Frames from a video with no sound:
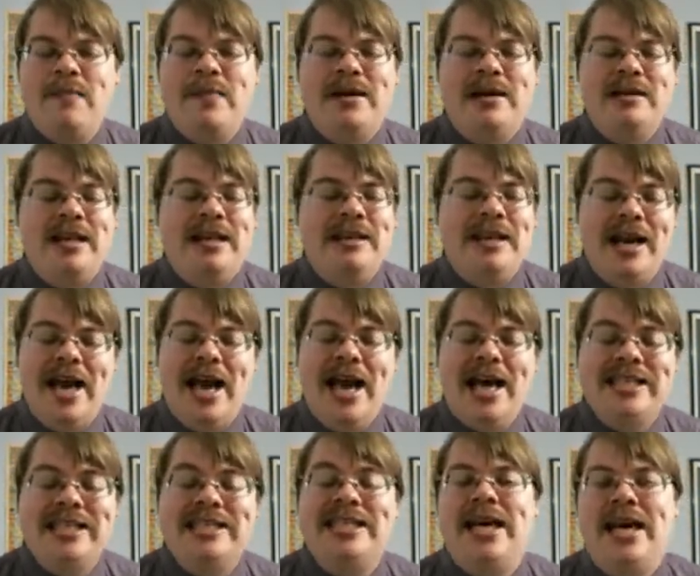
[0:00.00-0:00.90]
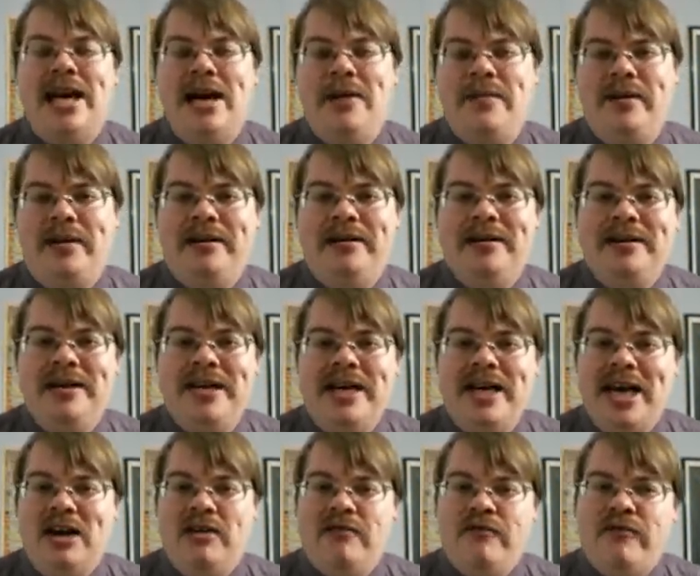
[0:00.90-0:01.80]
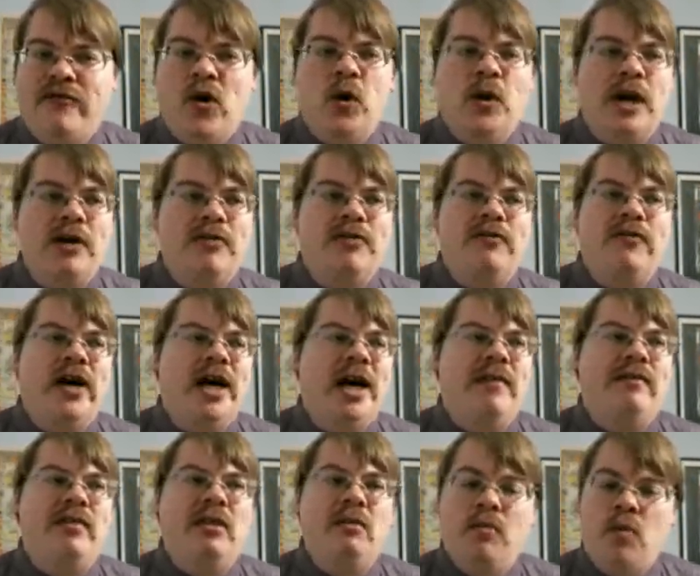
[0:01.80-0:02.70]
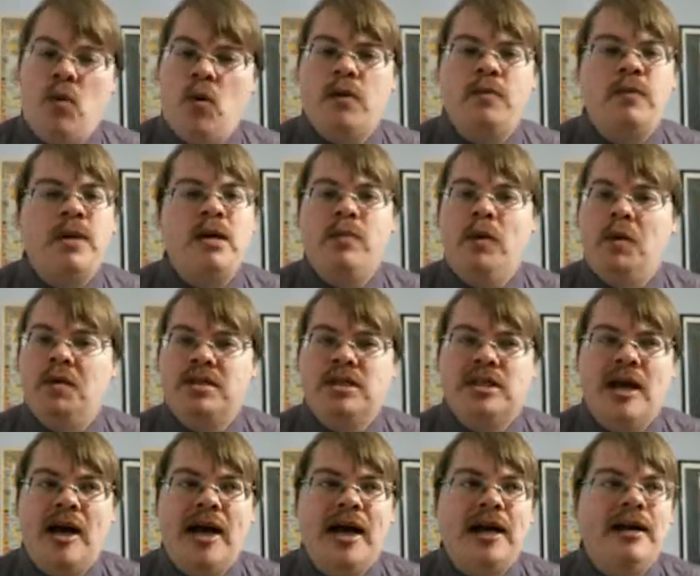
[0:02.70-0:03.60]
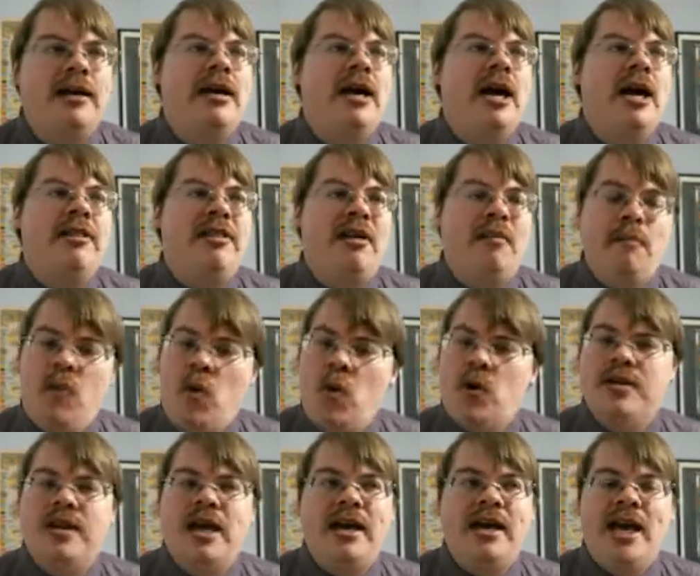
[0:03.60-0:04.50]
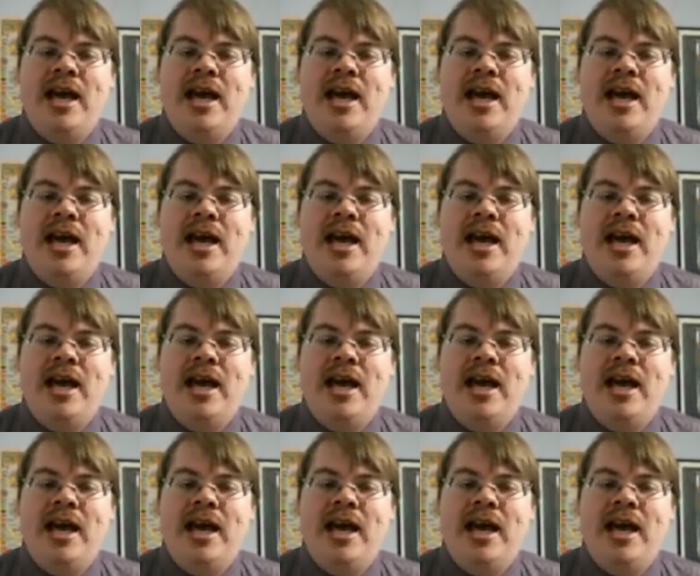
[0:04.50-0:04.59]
that that has to happen in Fallout 5. The more people say it, the more they can